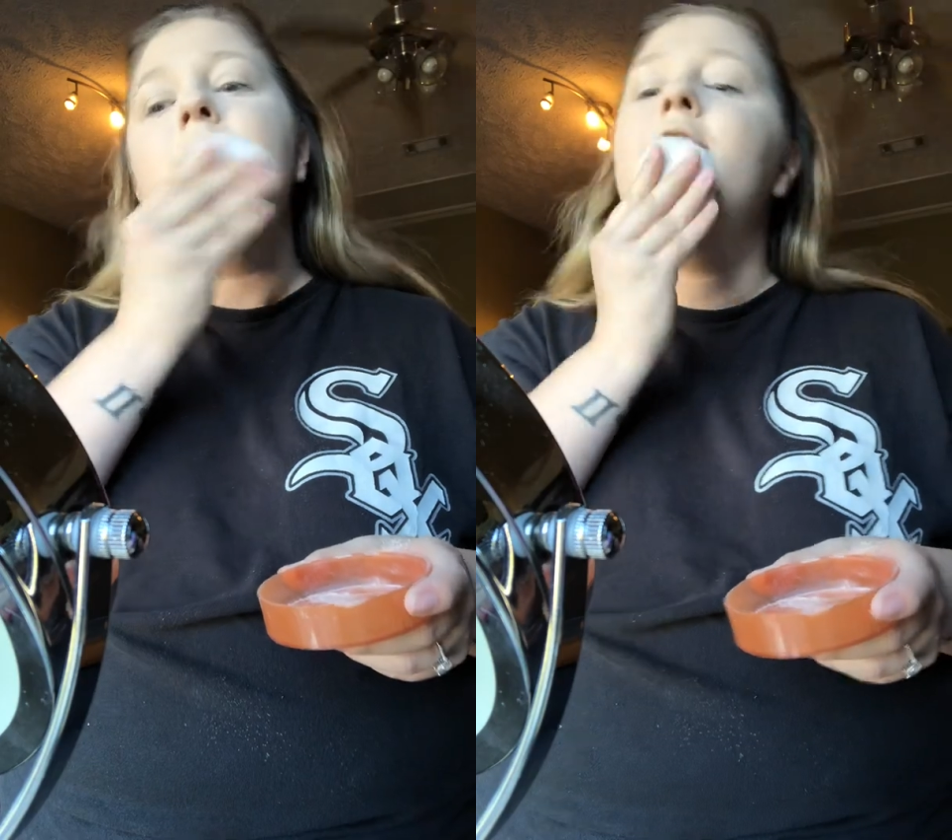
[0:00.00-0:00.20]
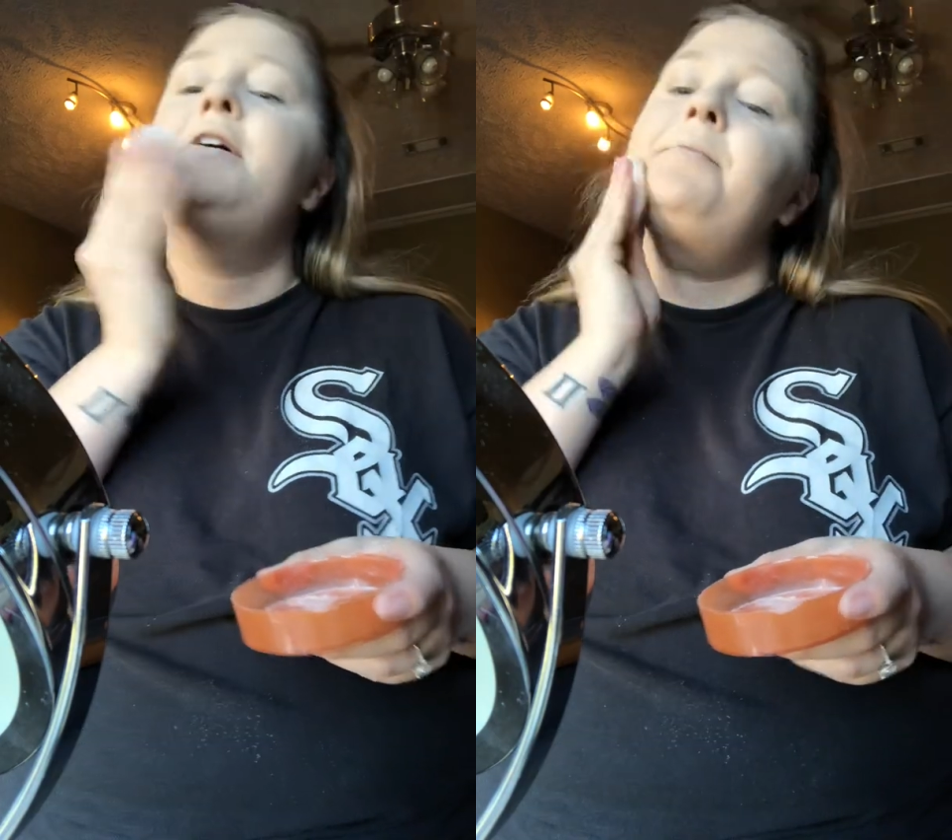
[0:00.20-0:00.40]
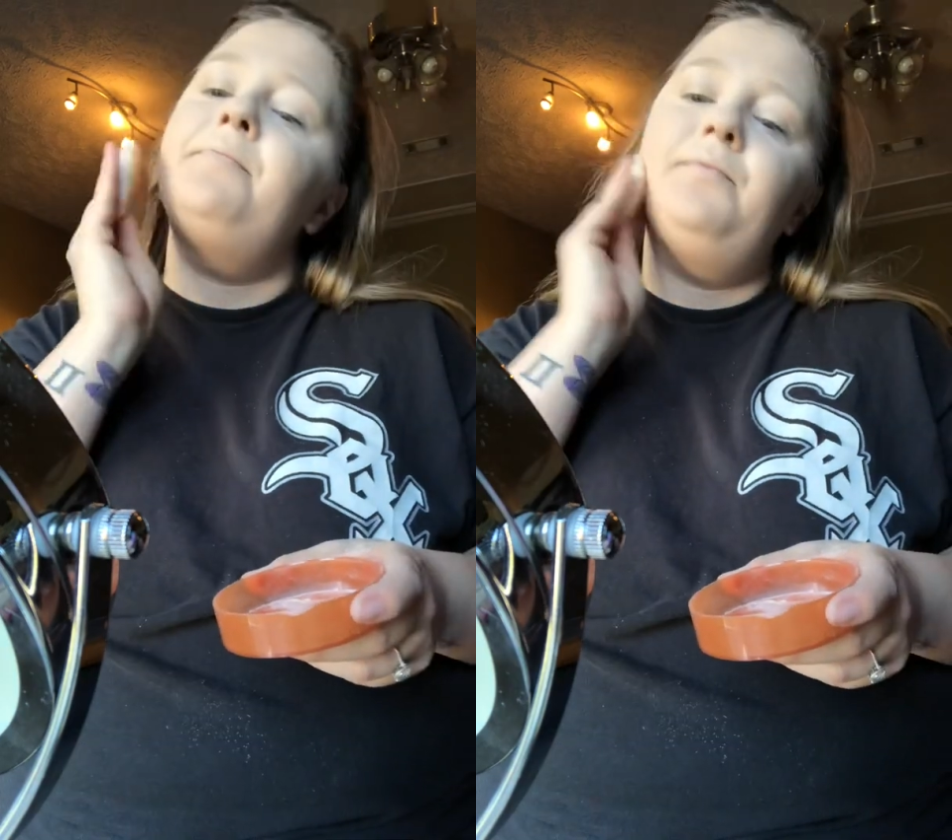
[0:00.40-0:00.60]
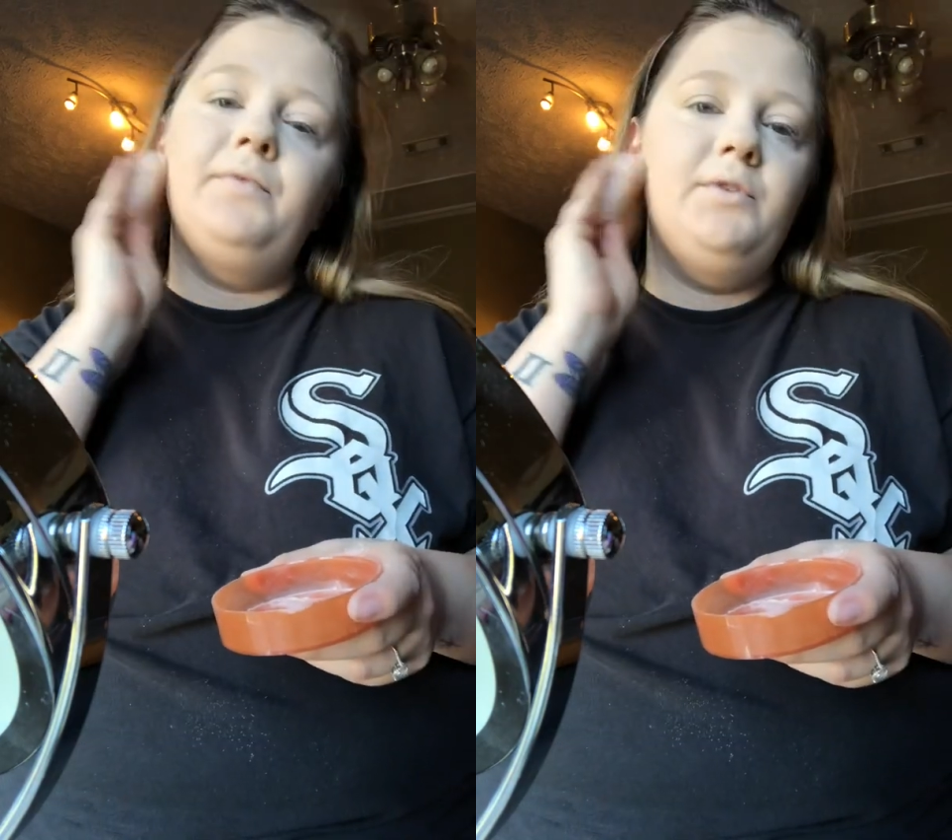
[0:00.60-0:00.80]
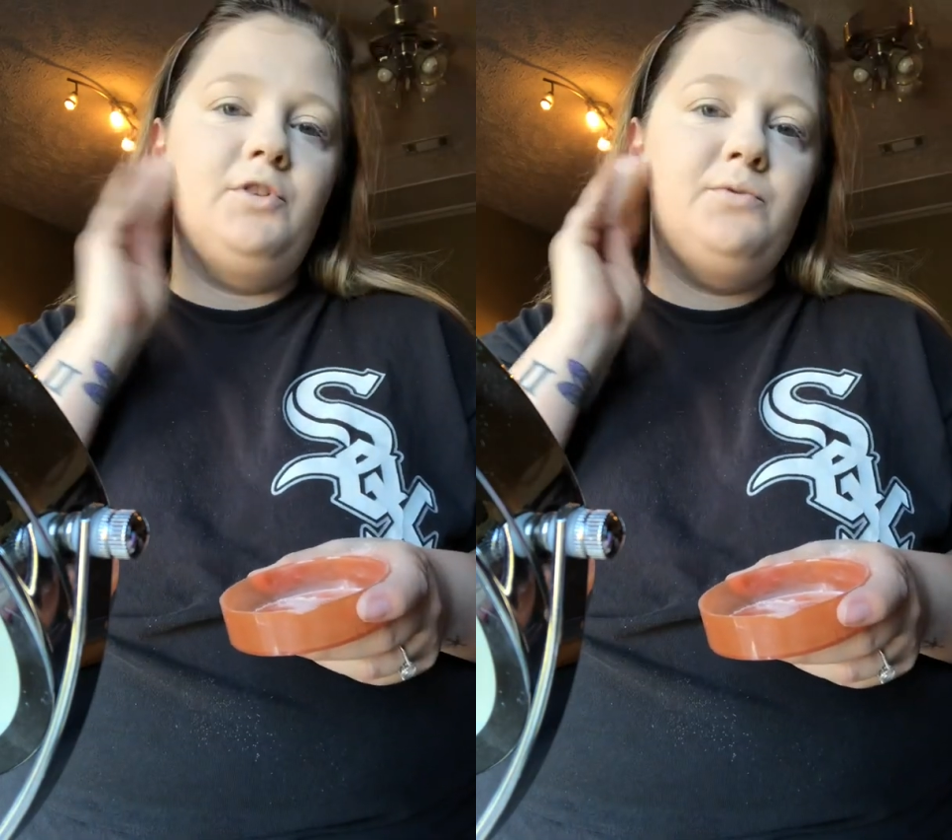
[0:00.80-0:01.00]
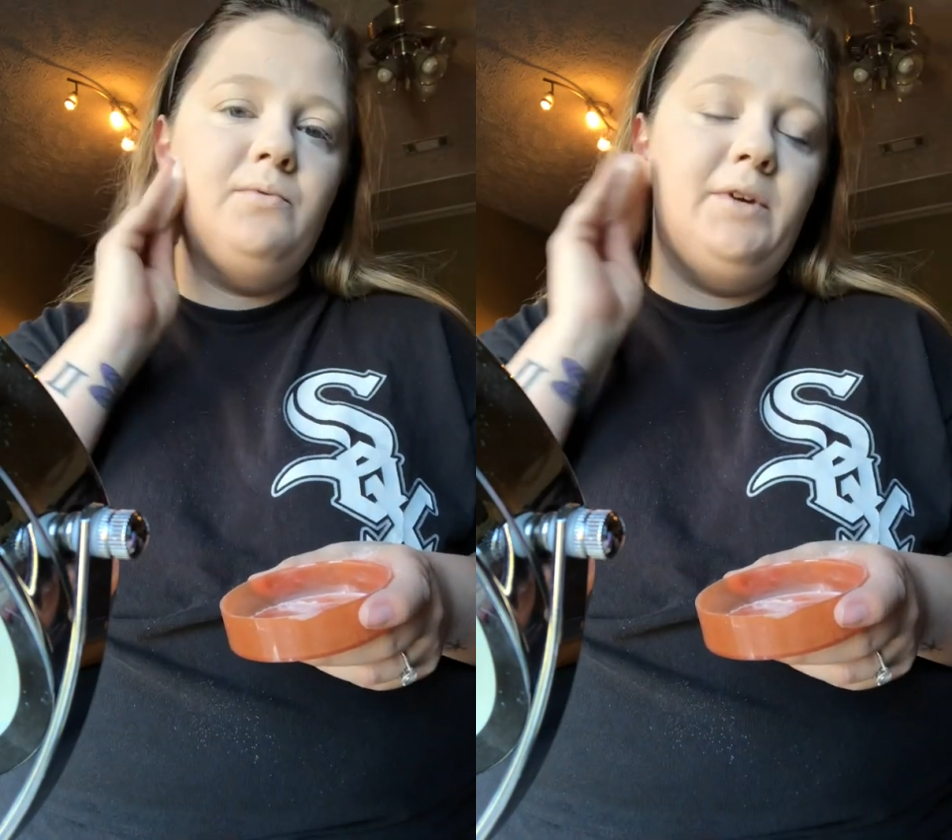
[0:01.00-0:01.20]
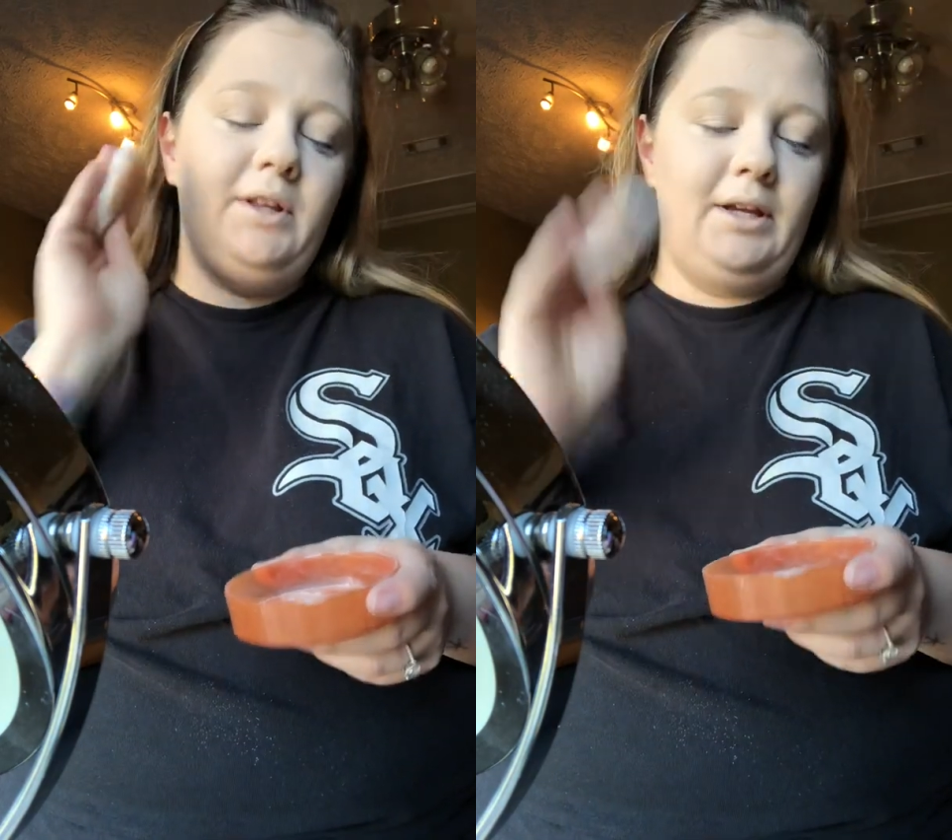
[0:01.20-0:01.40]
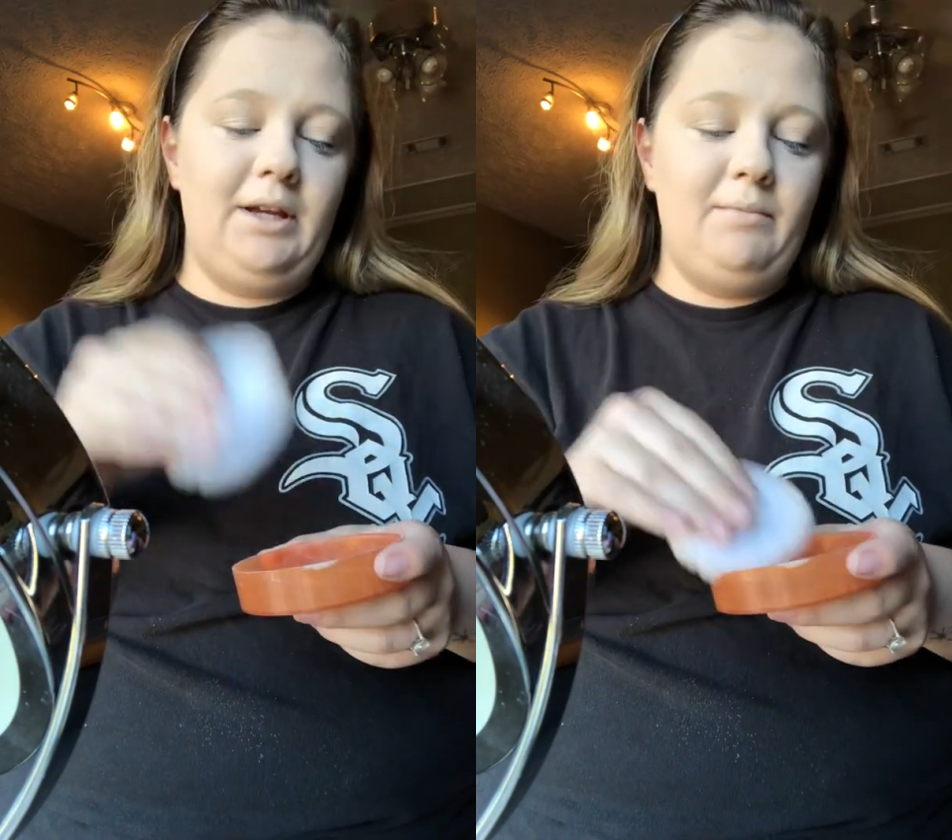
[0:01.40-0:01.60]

Okay, just really